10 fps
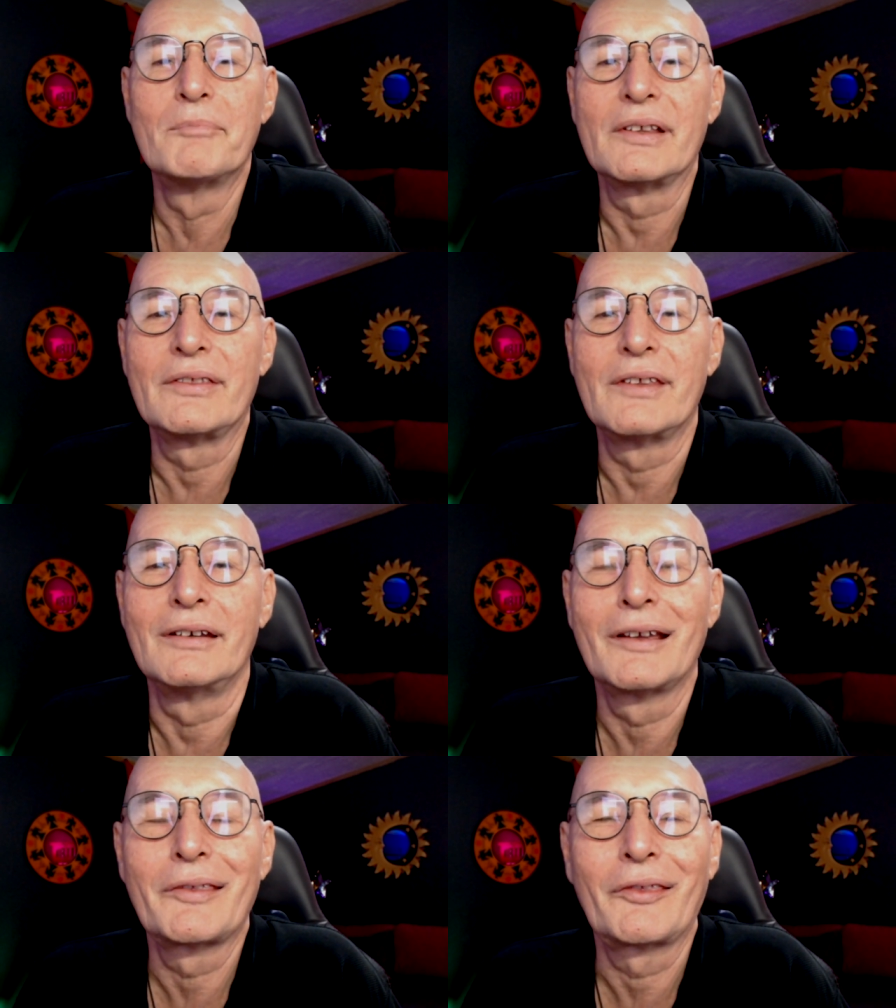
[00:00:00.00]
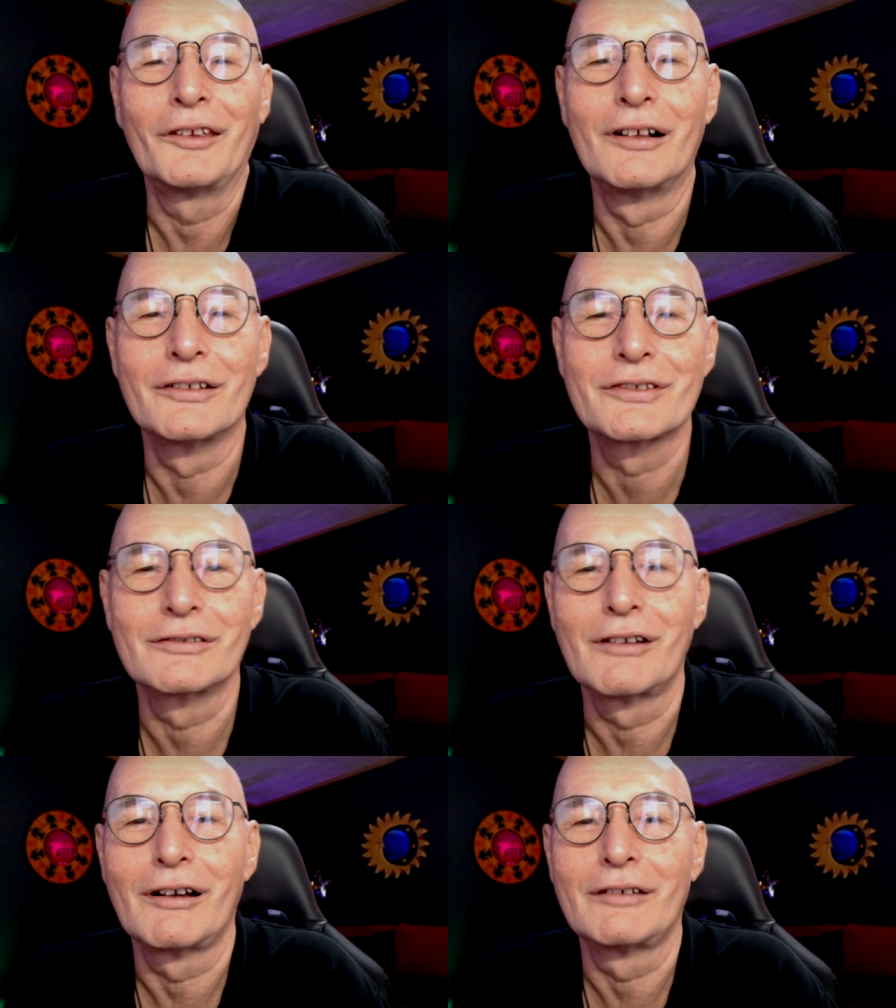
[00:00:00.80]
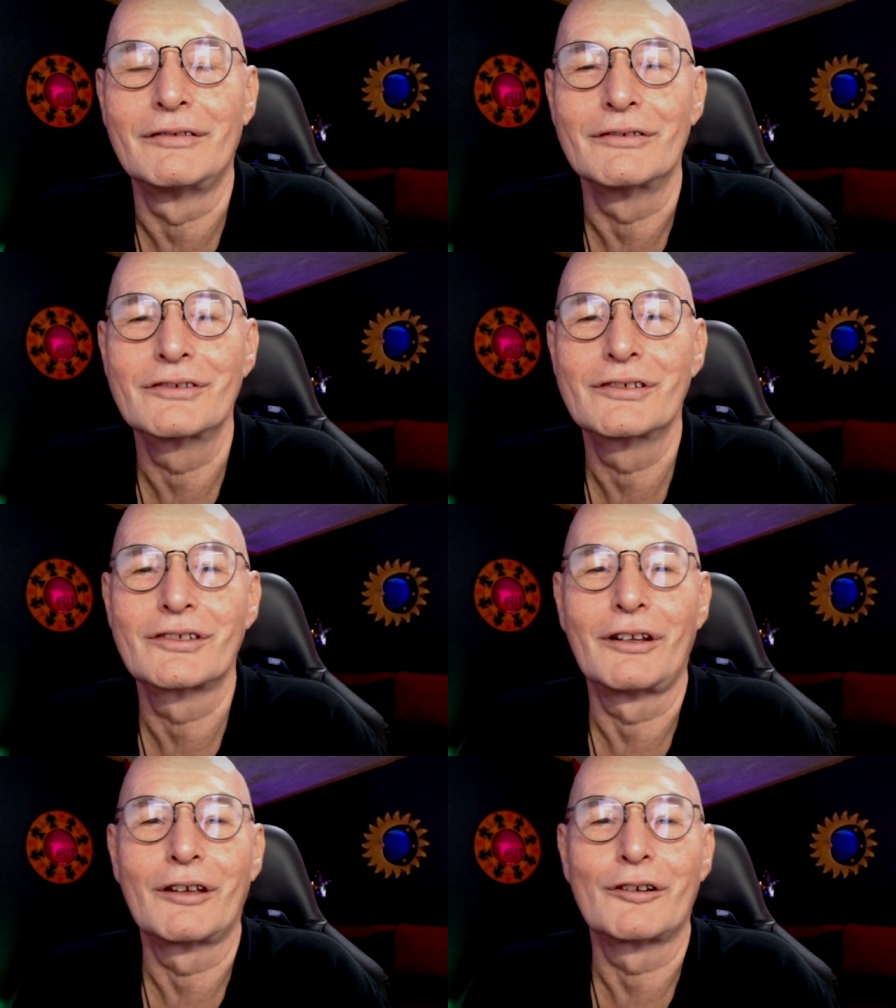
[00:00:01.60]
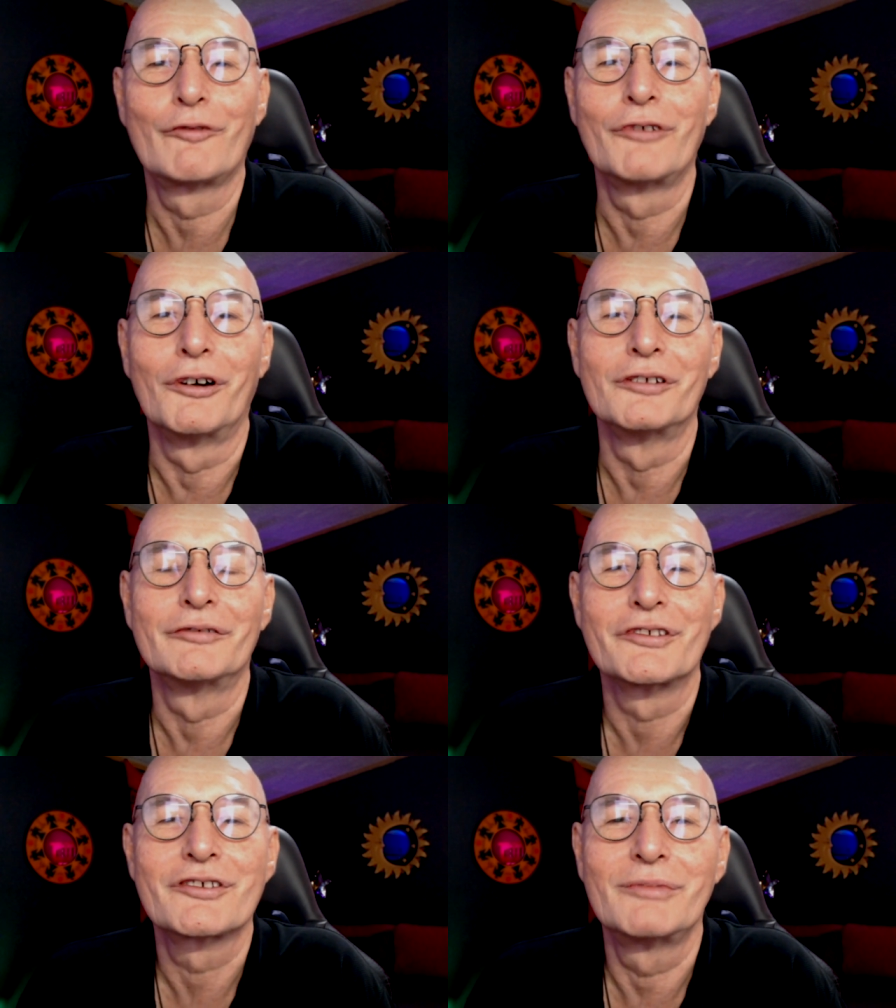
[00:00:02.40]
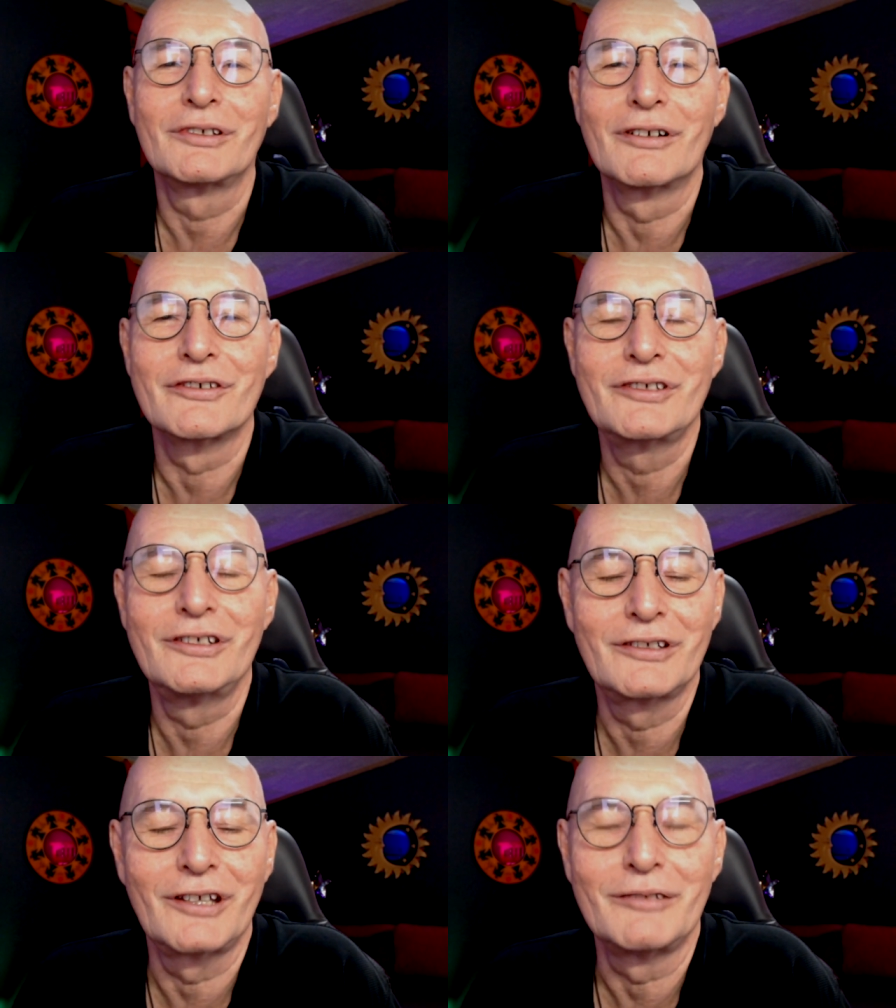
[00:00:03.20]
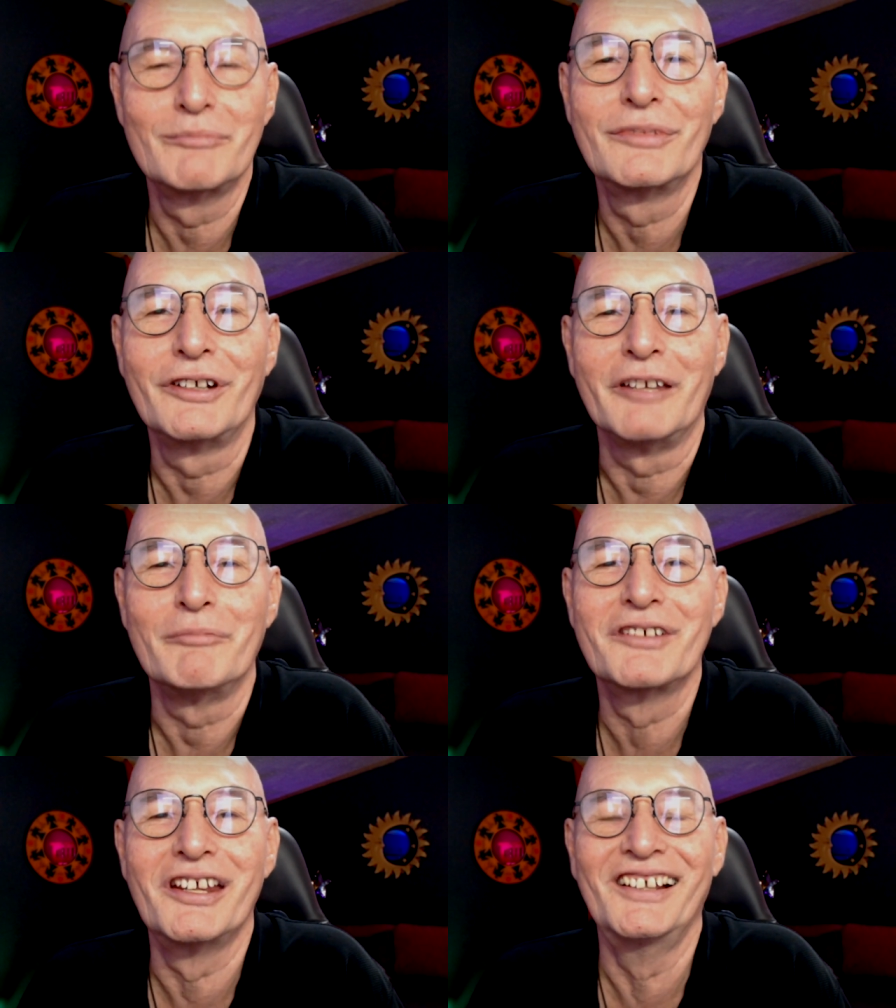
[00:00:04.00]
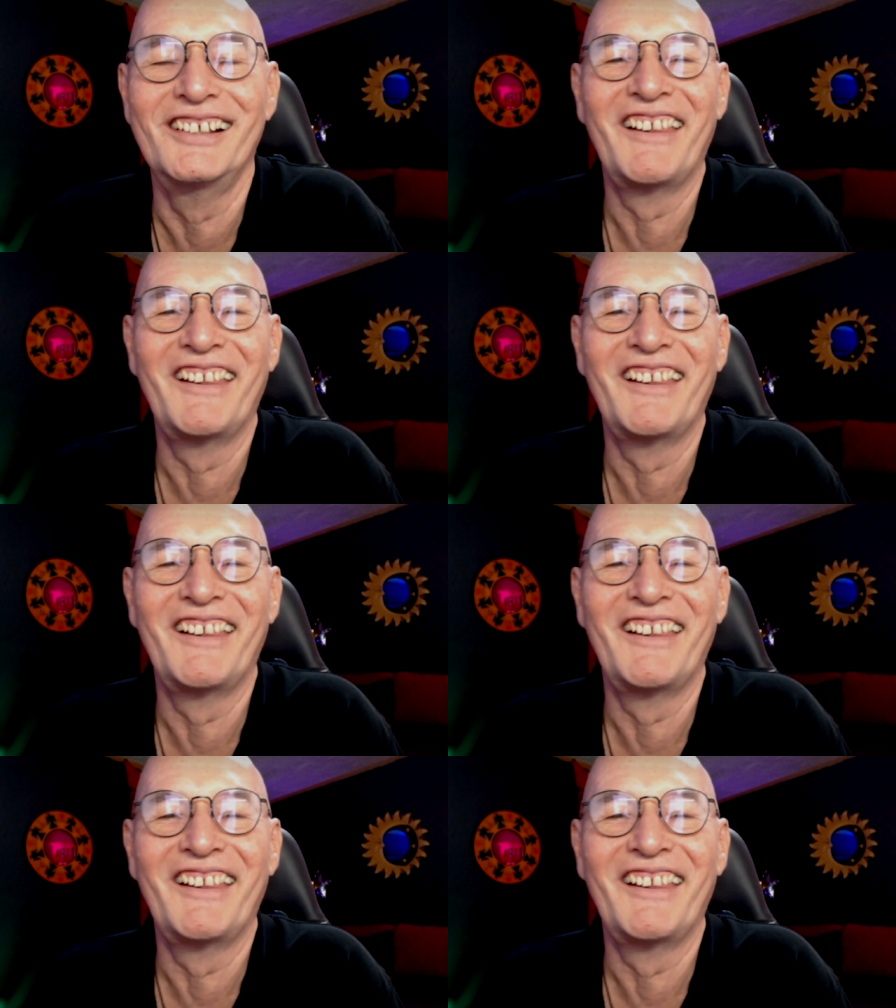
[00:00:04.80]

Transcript: but then I think also God loses a lot of followers because he's getting blamed,